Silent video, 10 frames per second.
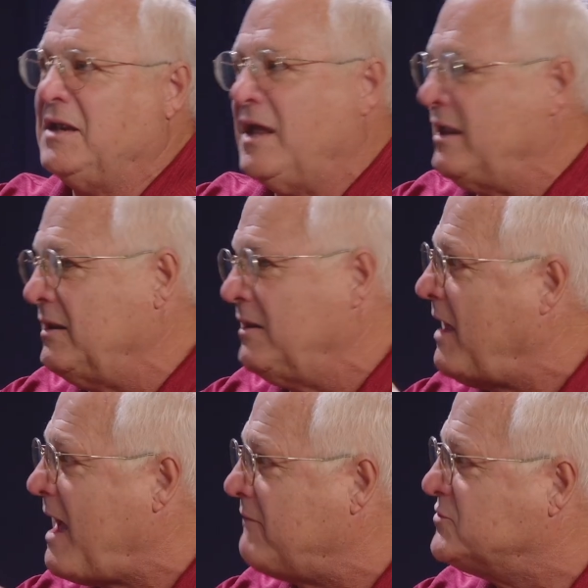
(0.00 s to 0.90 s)
And
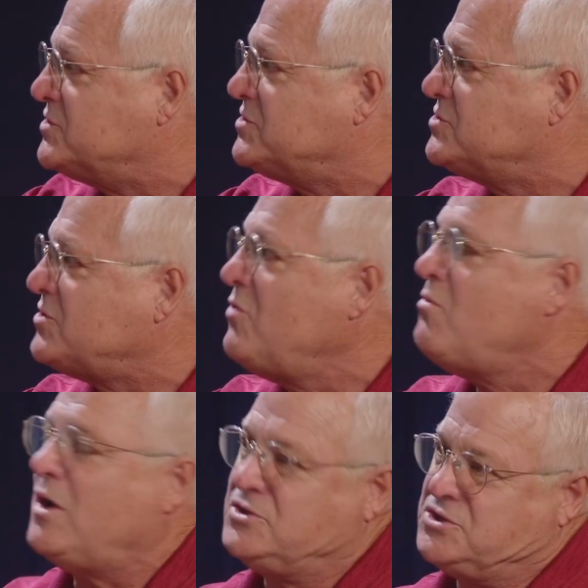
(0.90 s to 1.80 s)
have so
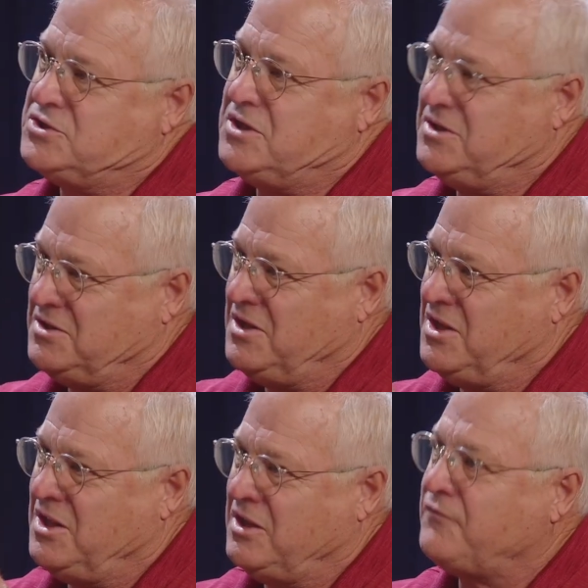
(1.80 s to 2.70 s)
much
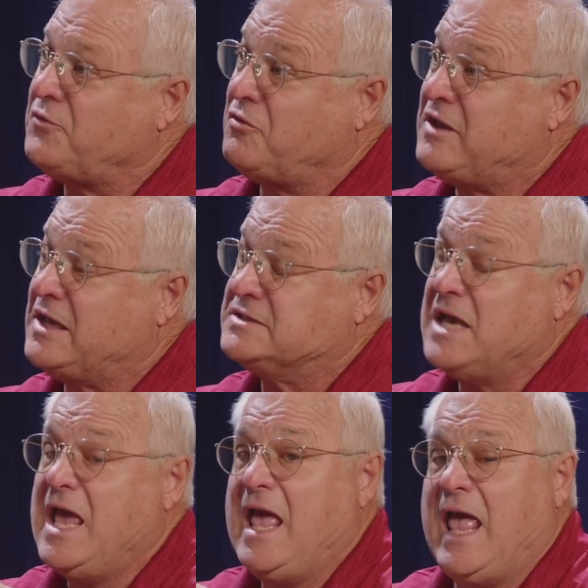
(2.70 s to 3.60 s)
different things.
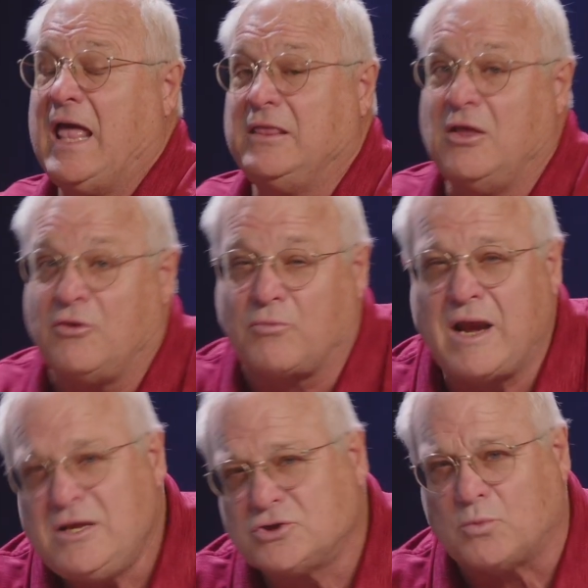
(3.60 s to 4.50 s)
And the
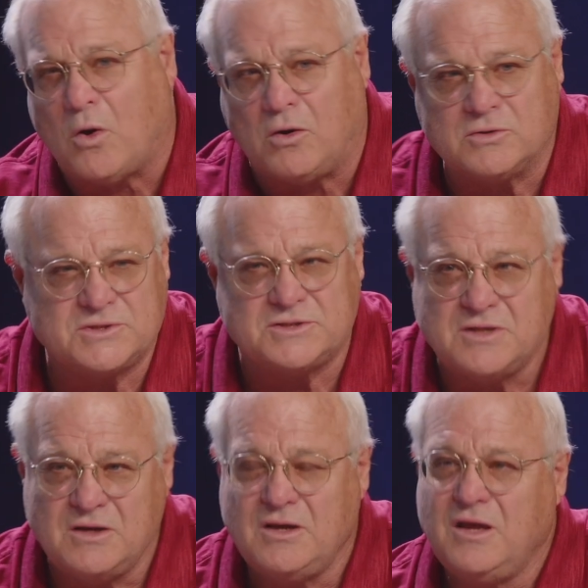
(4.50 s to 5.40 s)
ranger walks,
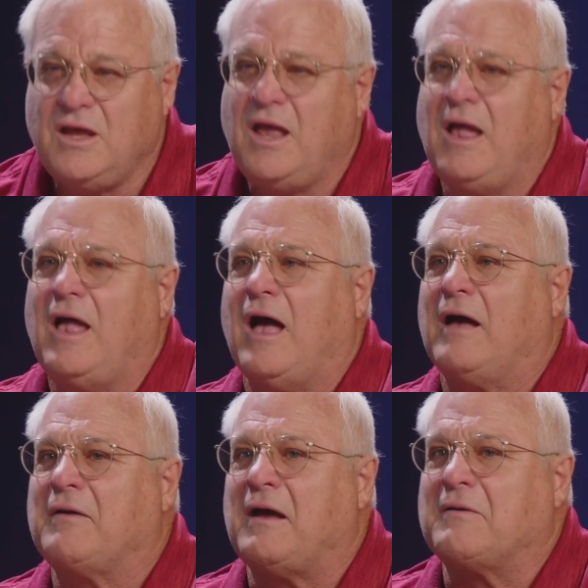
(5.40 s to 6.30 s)

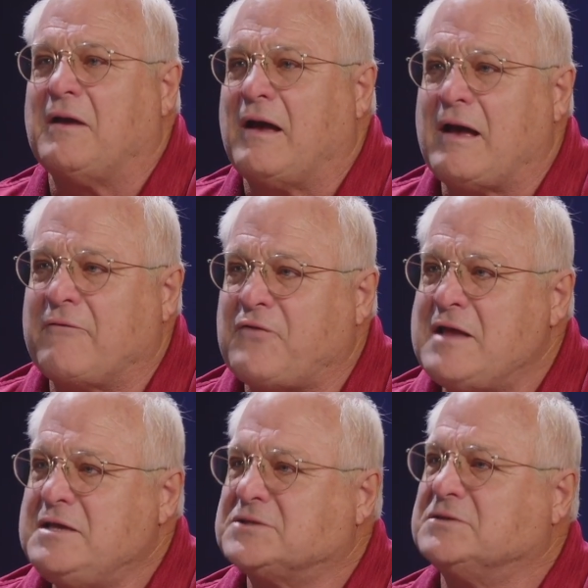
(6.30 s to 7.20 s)
I
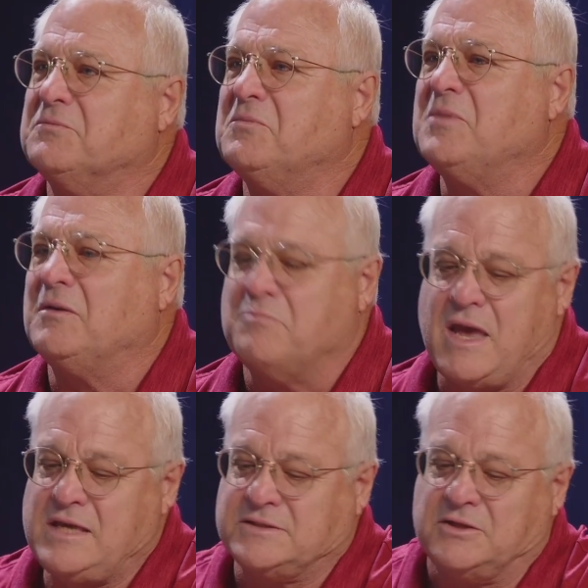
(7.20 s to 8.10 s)
find this
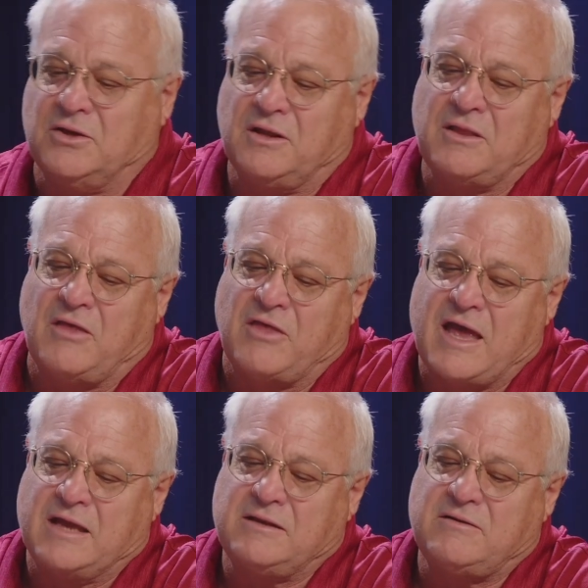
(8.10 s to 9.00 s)
amazing
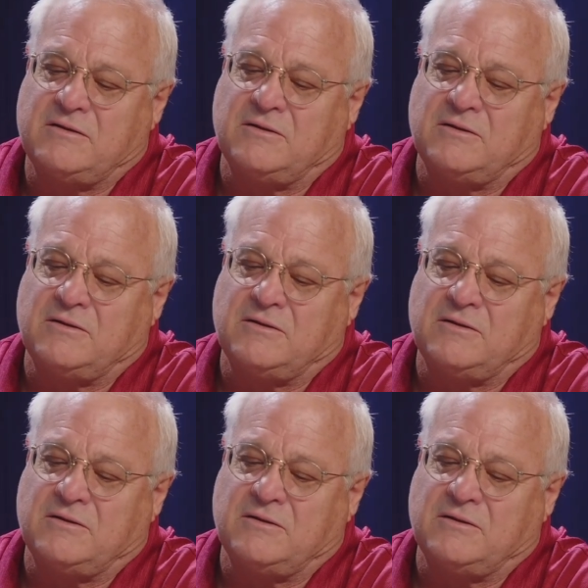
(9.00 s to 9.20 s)
that